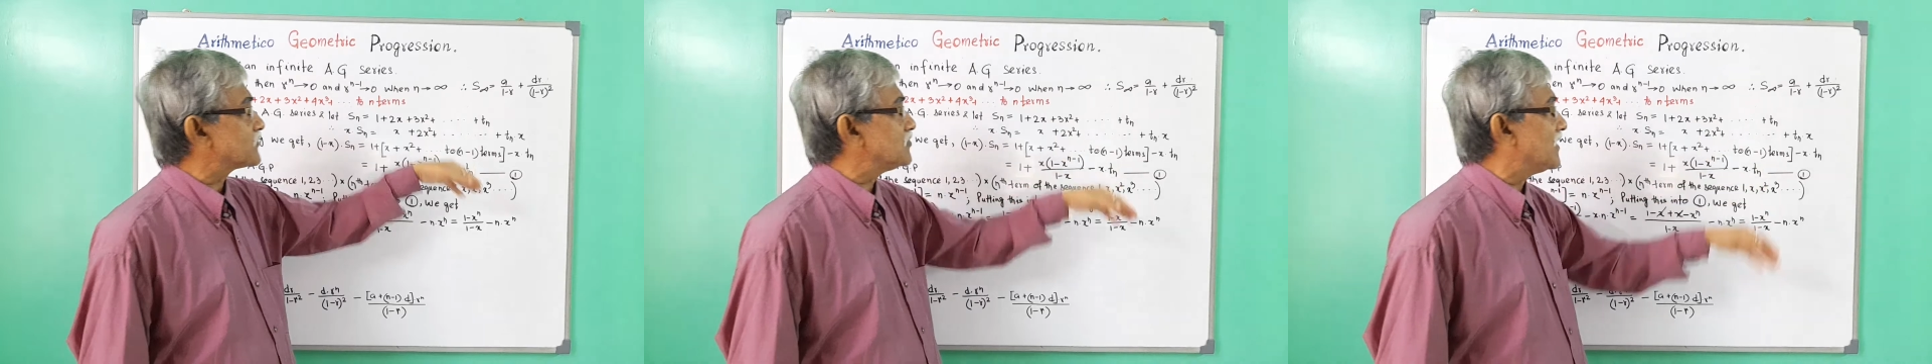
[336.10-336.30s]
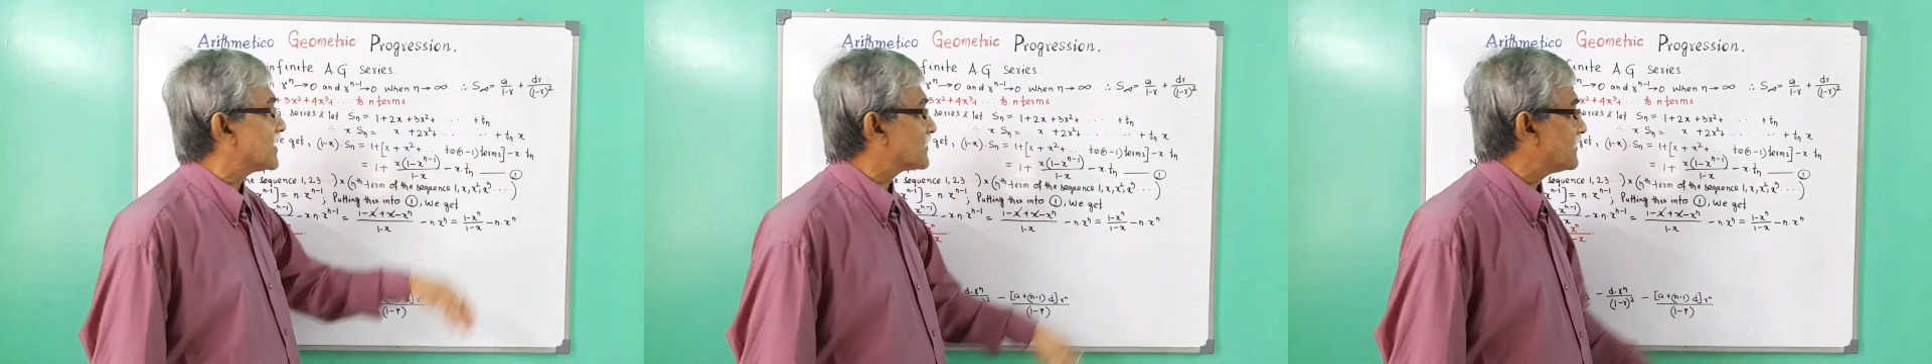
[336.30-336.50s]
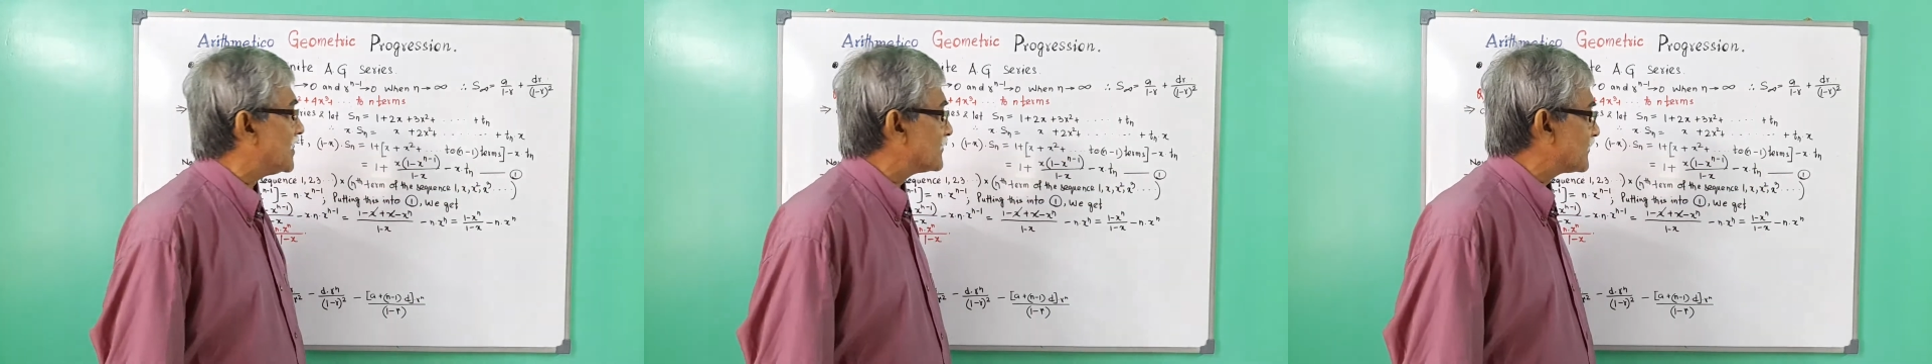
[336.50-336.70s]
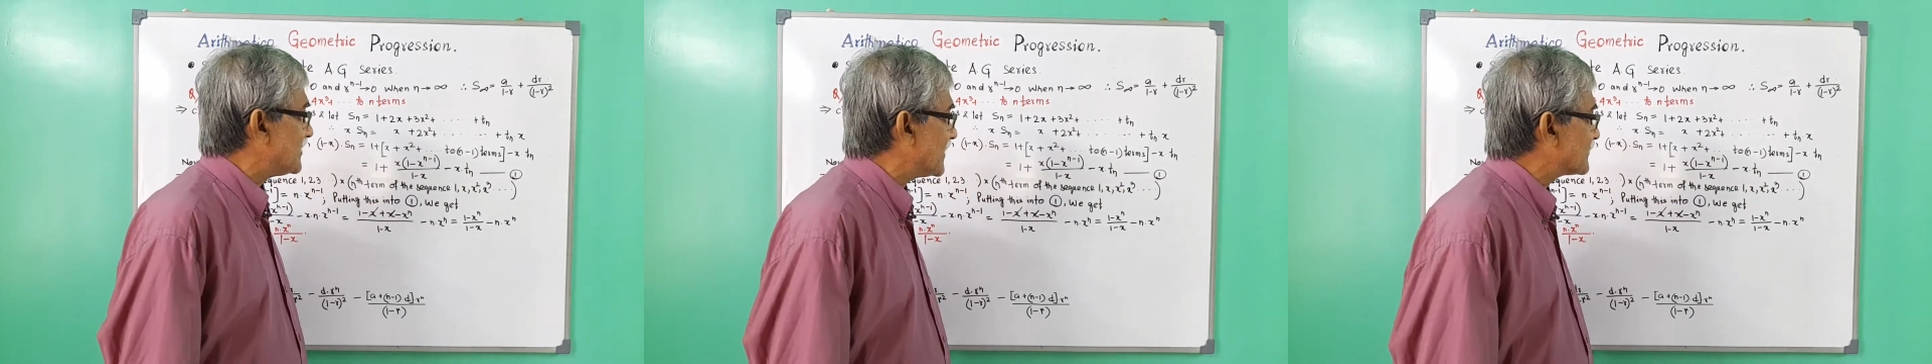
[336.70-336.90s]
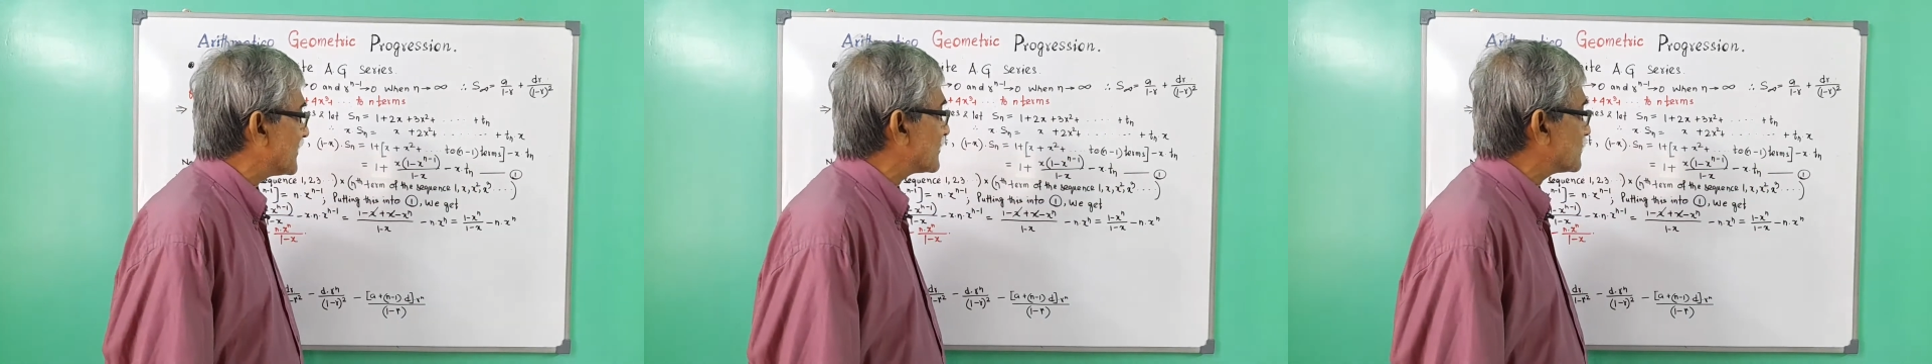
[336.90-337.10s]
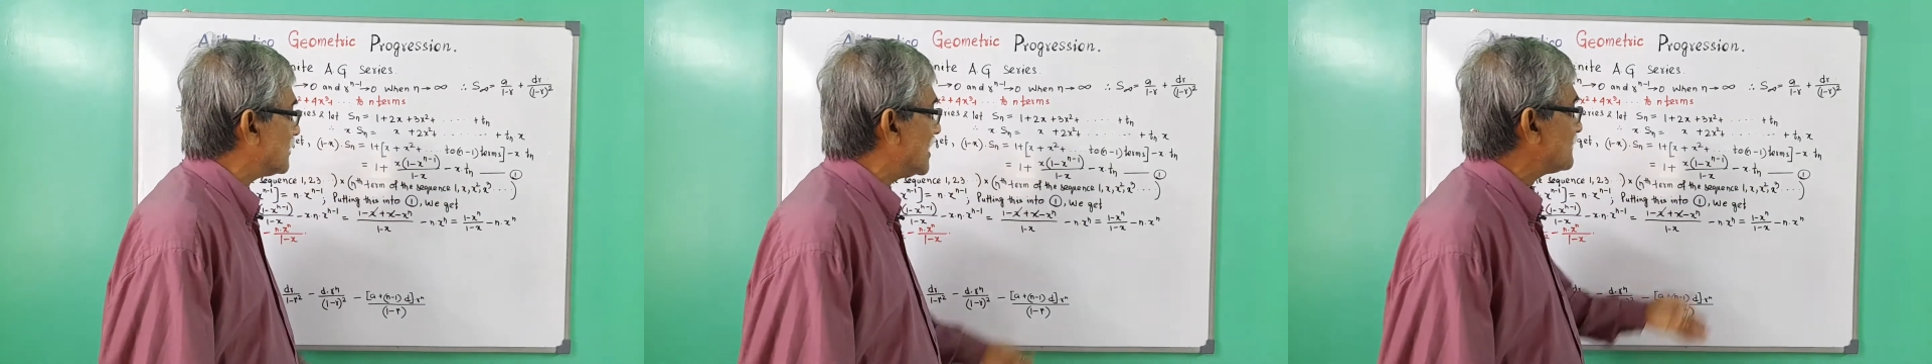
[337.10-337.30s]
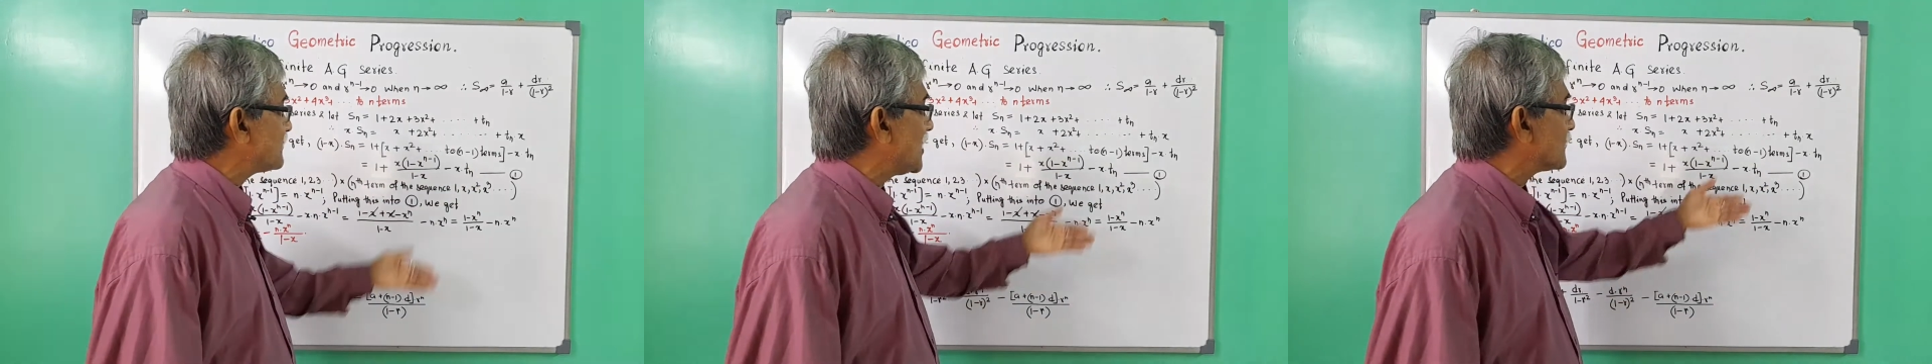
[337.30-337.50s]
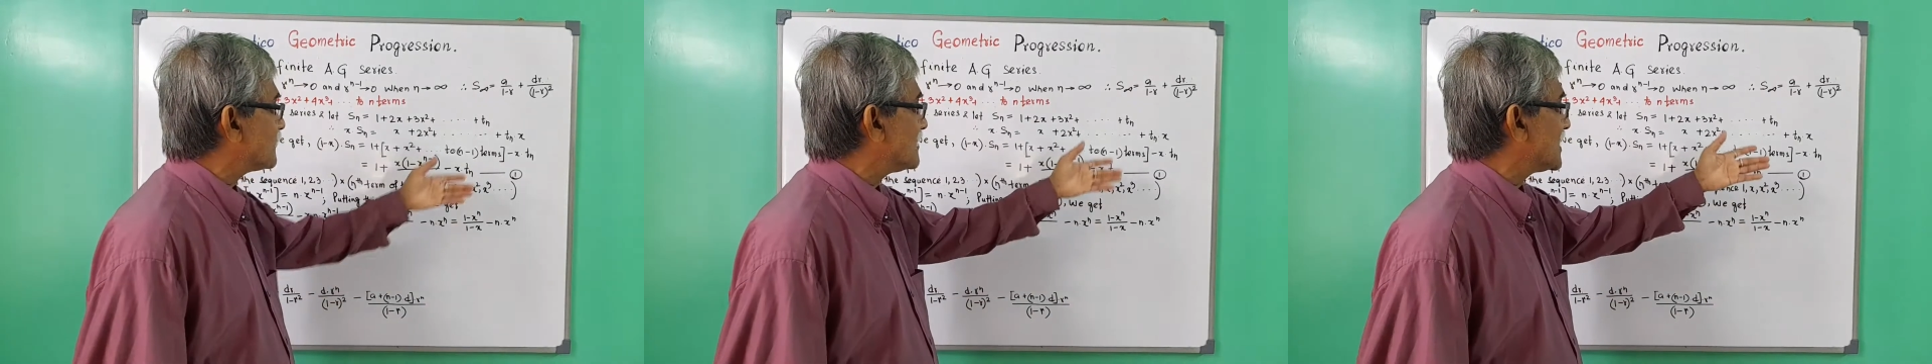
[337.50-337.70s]
2x plus 3x square
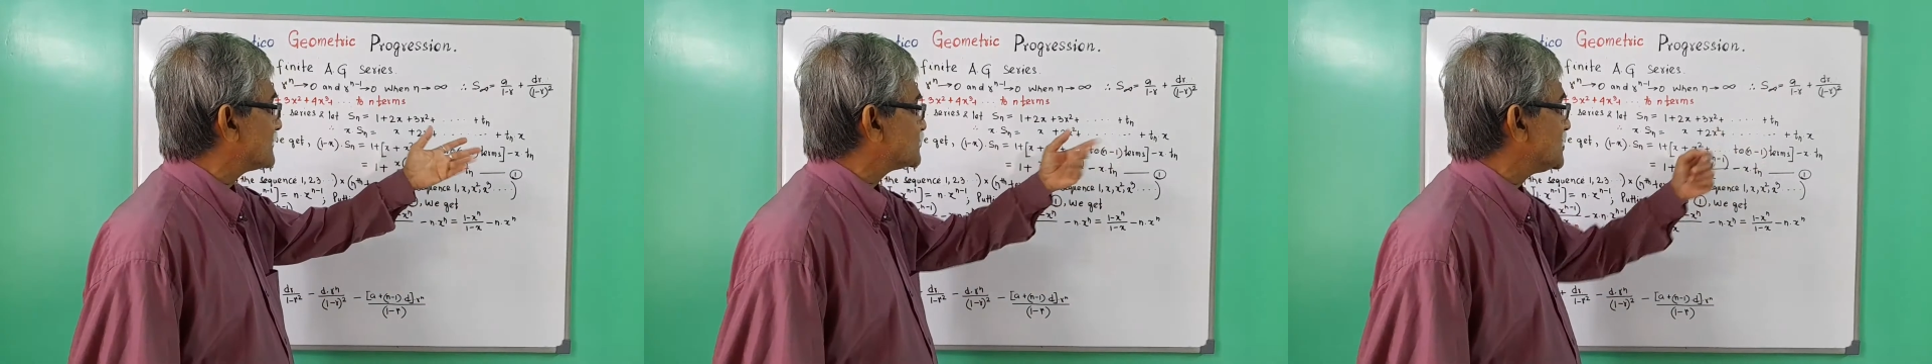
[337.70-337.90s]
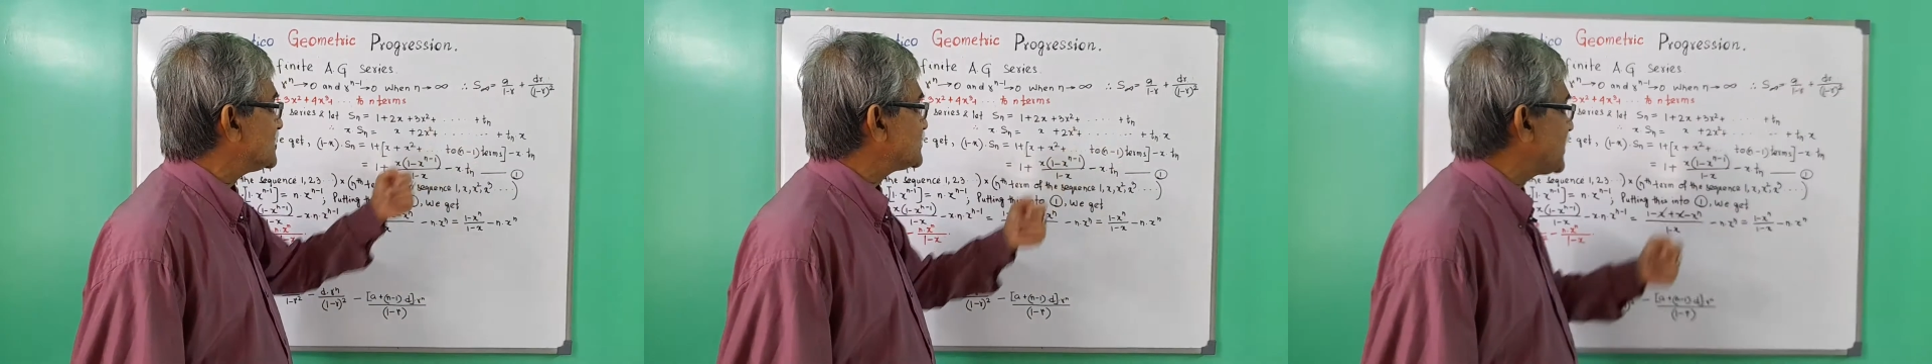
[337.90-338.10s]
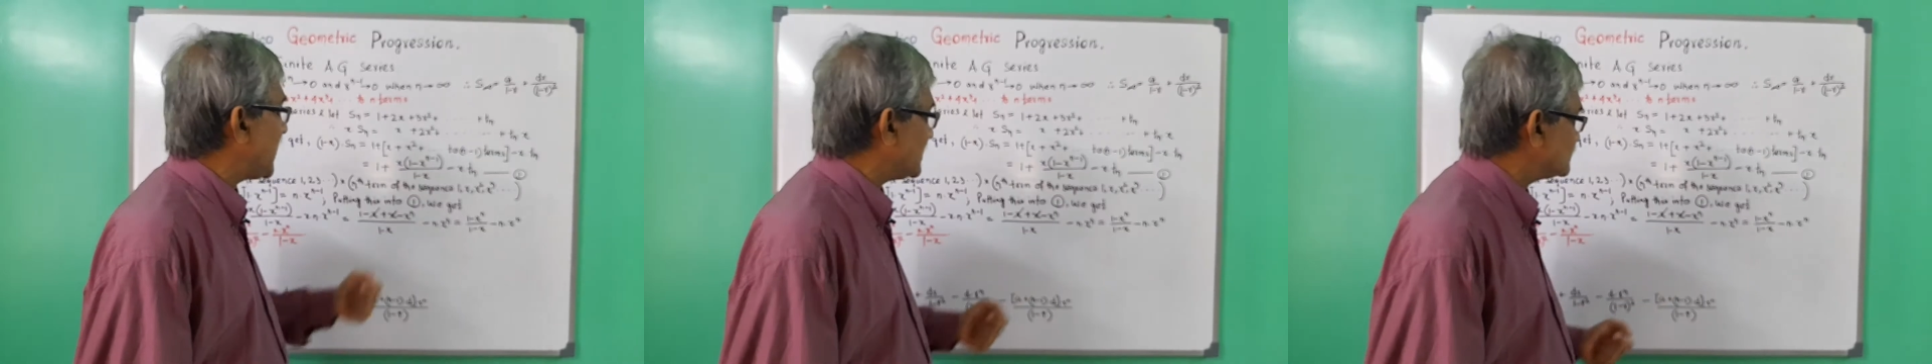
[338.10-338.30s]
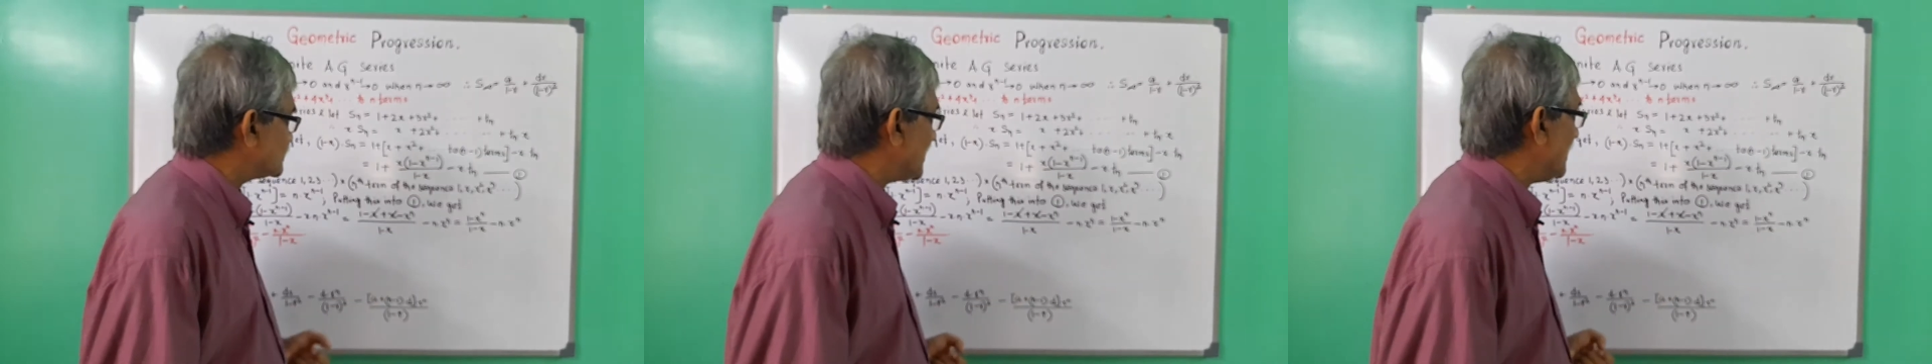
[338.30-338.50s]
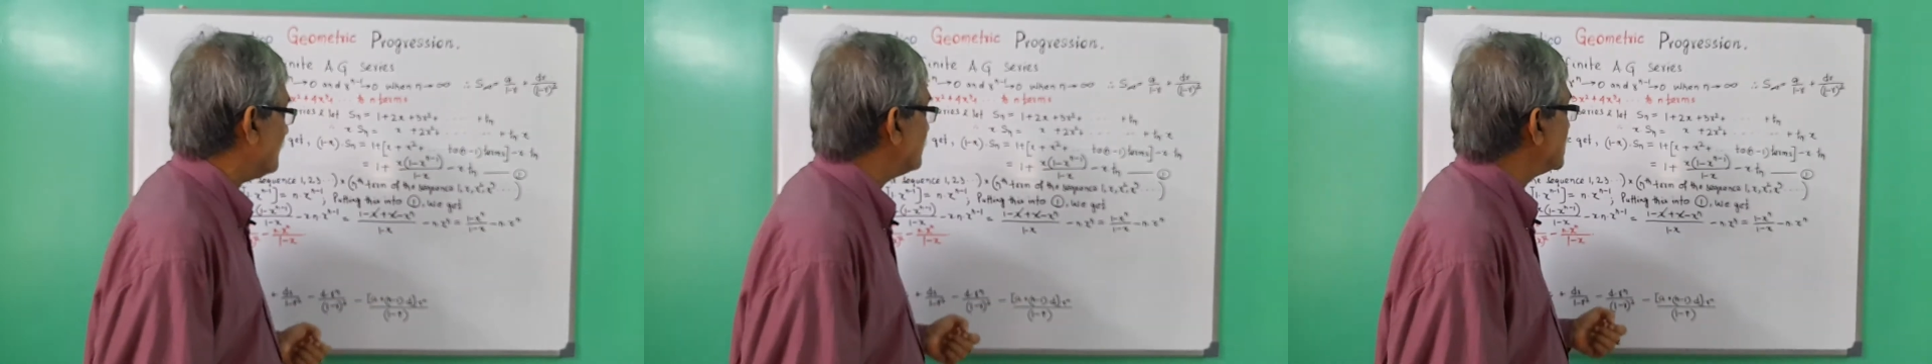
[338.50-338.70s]
plus 1 up to the Tn term.